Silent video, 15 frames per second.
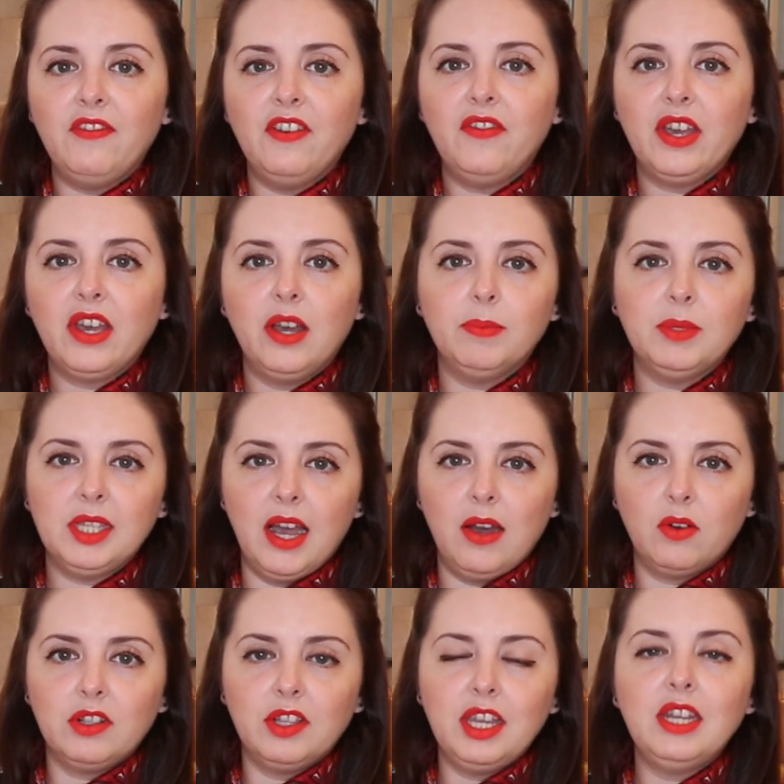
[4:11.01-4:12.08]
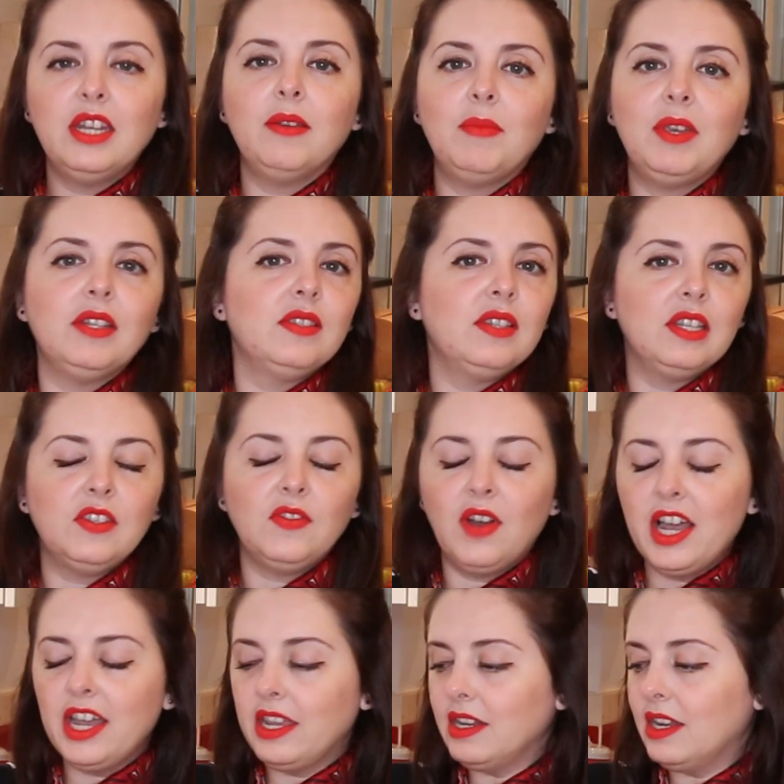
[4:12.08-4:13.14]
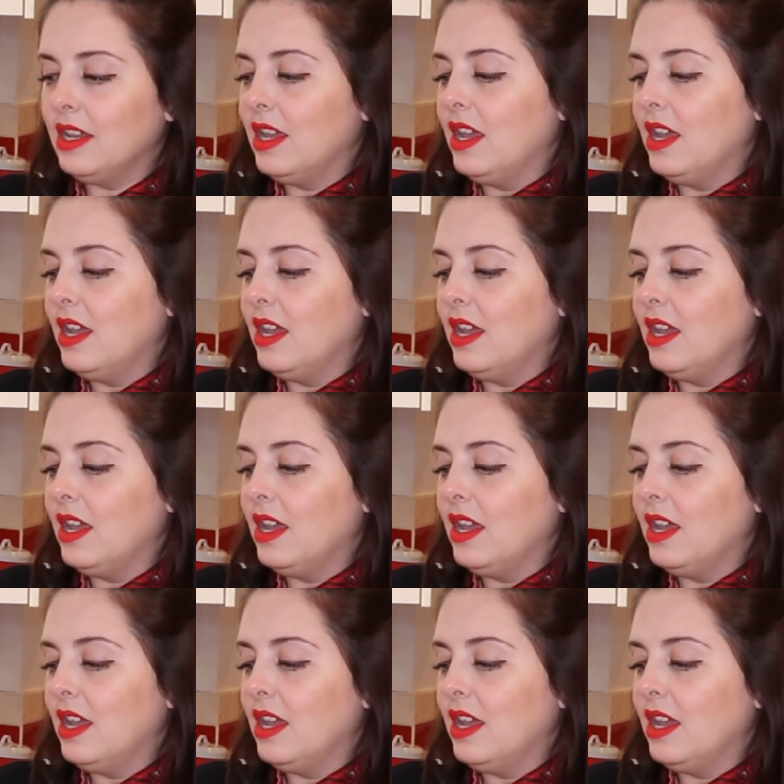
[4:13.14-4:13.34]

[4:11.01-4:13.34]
If it comes out clean, it means it's fine.